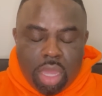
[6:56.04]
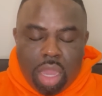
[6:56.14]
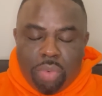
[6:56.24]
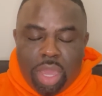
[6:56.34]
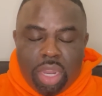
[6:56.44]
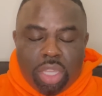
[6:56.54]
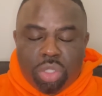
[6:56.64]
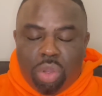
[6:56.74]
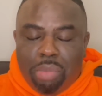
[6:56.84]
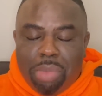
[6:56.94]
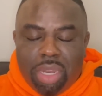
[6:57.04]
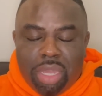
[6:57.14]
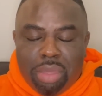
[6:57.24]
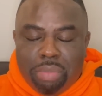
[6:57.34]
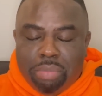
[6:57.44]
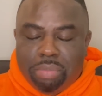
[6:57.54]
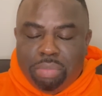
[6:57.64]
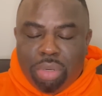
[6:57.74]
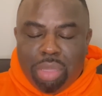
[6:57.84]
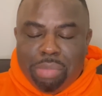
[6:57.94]
Arena and Joy meet up.
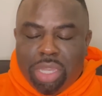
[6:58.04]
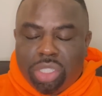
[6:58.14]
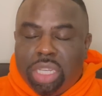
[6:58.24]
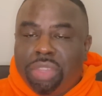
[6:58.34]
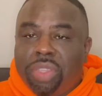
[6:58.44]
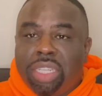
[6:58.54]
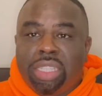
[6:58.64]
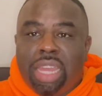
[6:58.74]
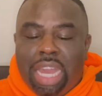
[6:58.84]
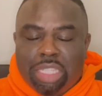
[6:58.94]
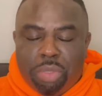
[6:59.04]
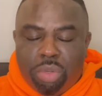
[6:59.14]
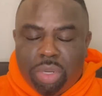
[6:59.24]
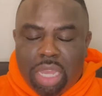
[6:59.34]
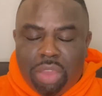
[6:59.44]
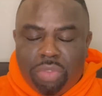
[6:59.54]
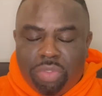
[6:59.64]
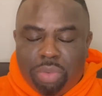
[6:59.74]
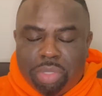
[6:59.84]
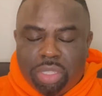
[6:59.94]
Pretty much Clifton is in the hospital recovering
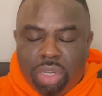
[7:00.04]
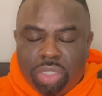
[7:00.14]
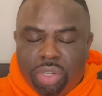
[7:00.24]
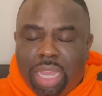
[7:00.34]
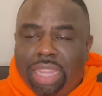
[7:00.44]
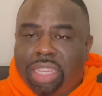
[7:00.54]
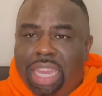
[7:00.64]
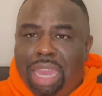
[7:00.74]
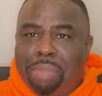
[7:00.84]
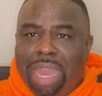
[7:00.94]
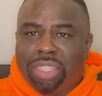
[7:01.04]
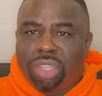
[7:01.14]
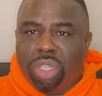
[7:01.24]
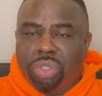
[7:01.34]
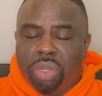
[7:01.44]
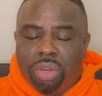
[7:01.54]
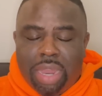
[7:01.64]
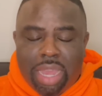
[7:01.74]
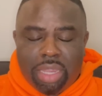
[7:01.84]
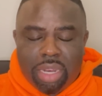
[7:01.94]
from surgery. I think he had back surgery,
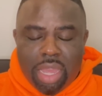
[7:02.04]
right?